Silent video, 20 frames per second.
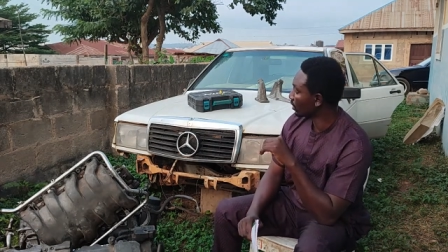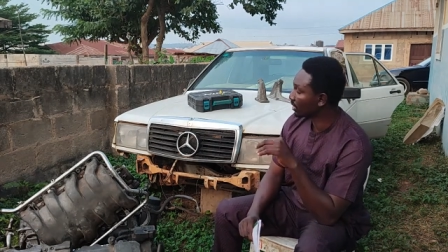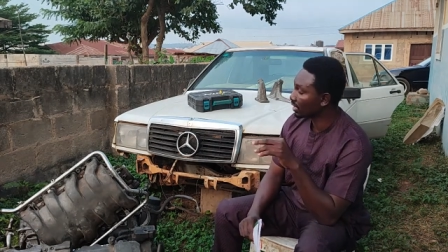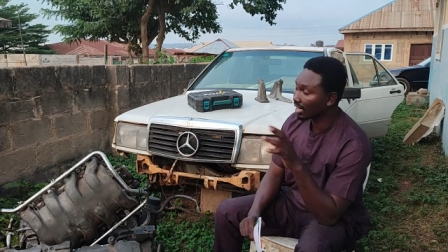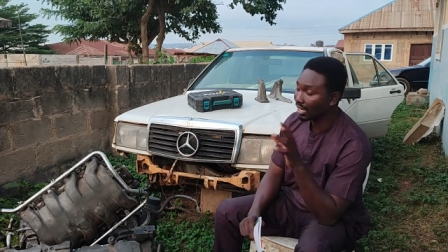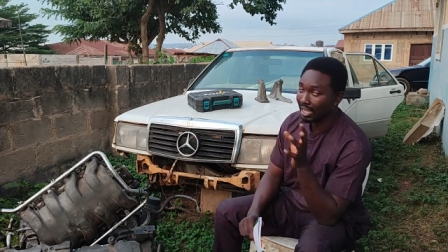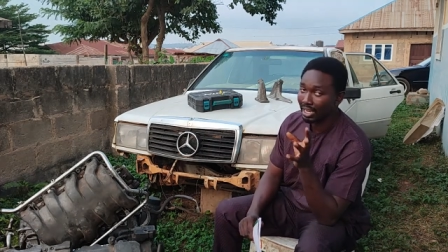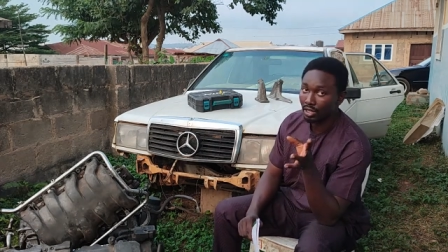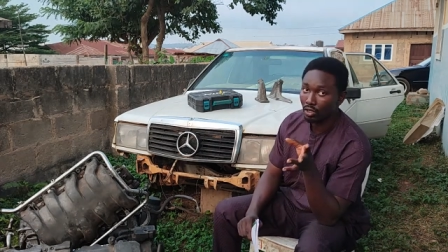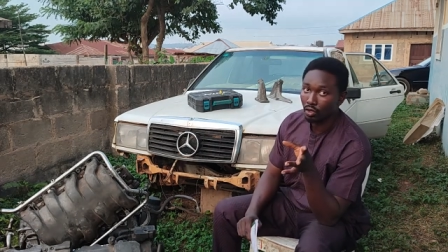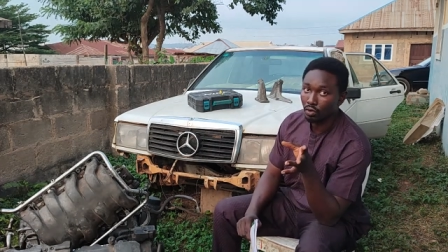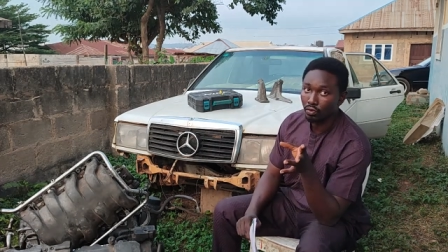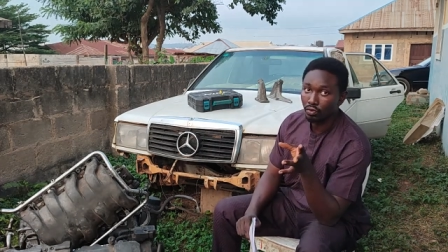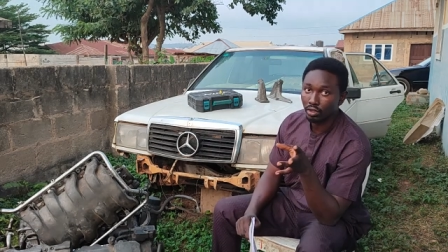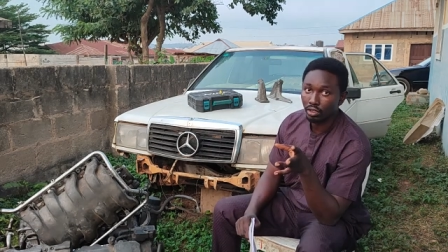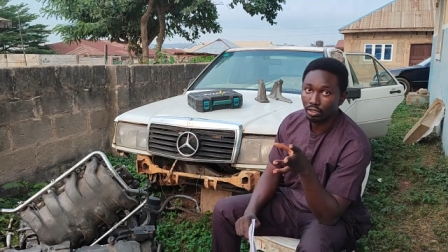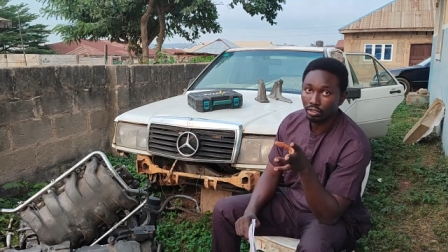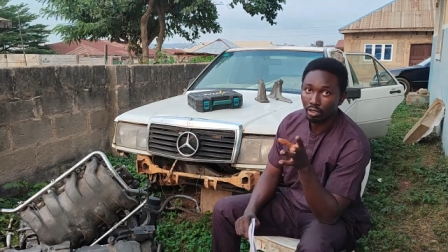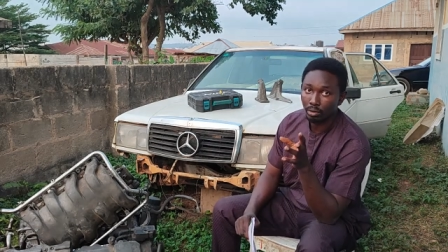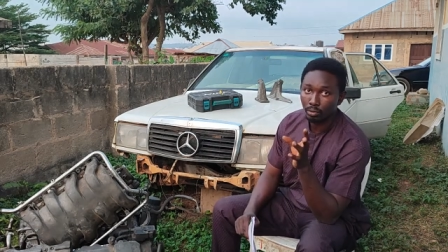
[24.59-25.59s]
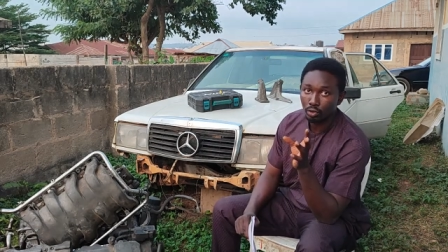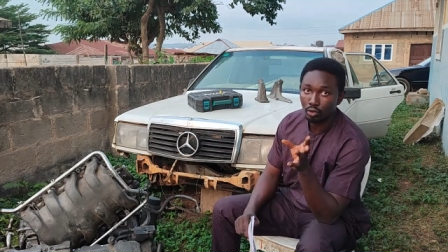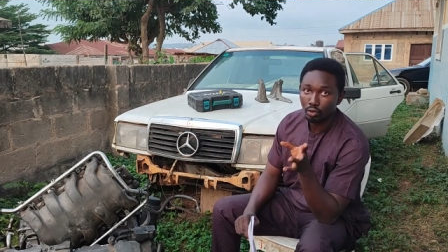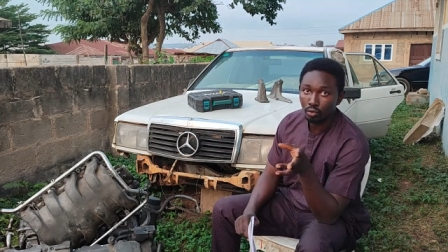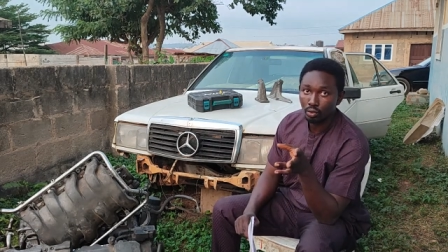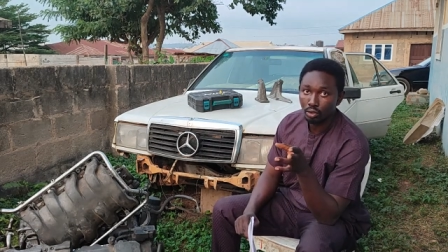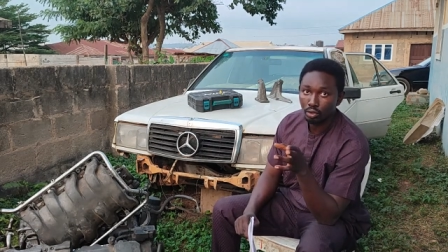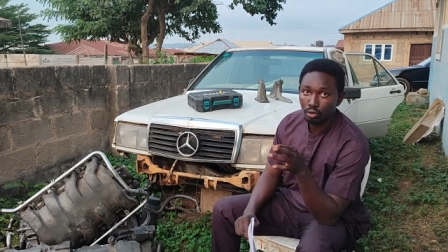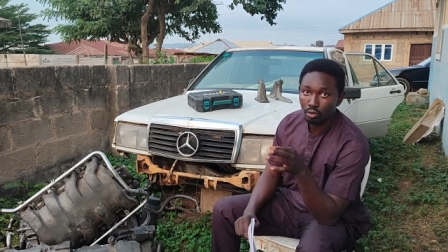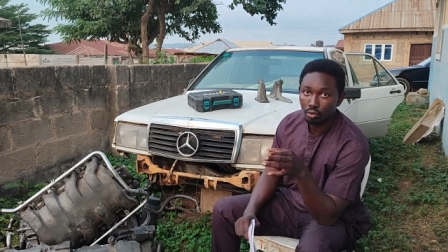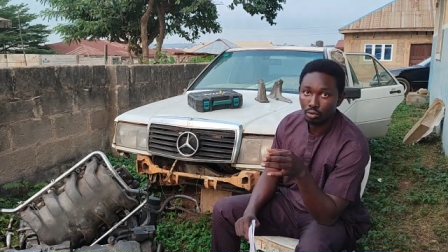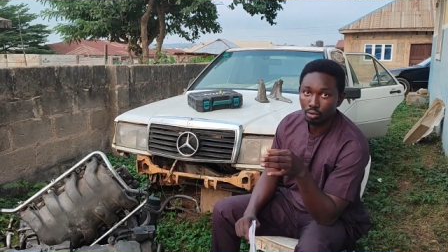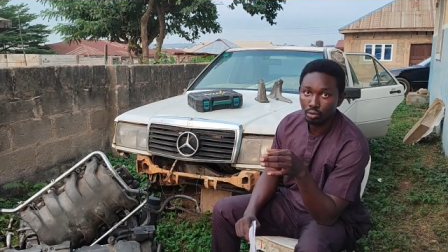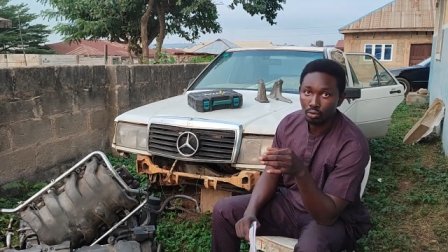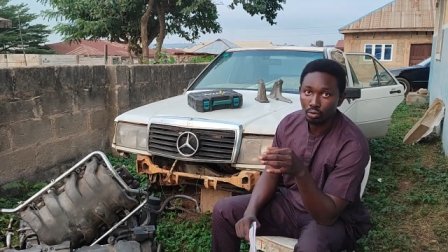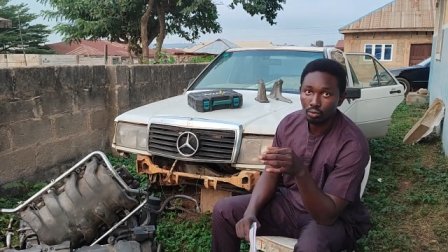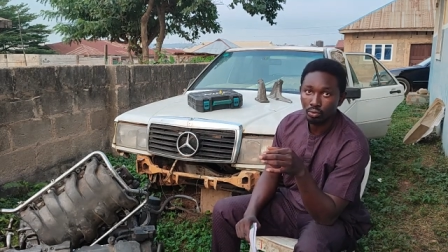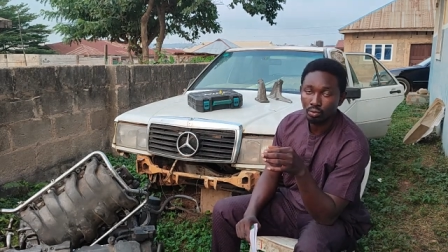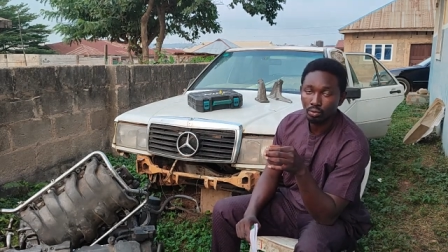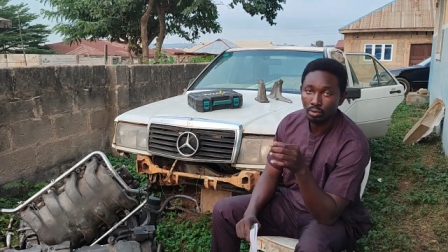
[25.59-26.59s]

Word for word: in the line of uh, W202,